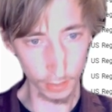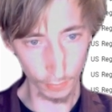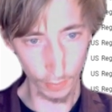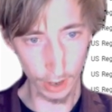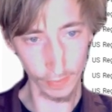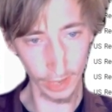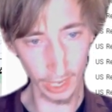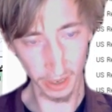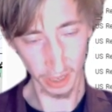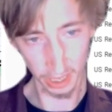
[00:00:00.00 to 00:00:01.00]
where we
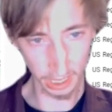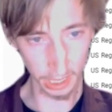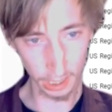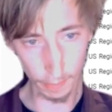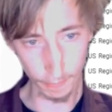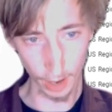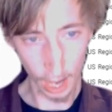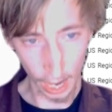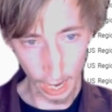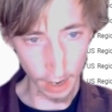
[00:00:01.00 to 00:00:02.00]
need to keep
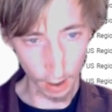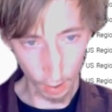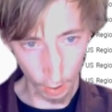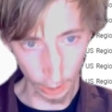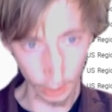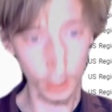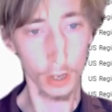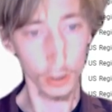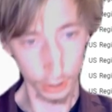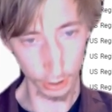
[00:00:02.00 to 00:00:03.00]
eye on
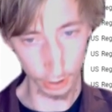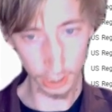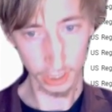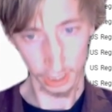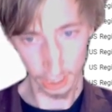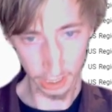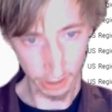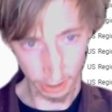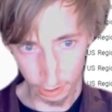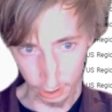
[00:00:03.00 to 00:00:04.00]
Giant
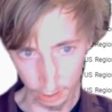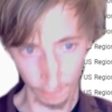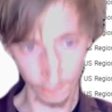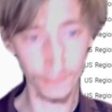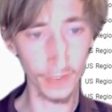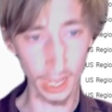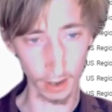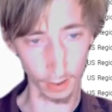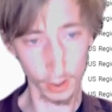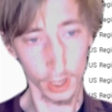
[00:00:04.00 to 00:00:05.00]
Canalooseville,
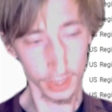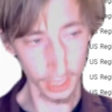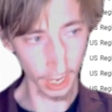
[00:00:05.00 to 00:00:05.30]
that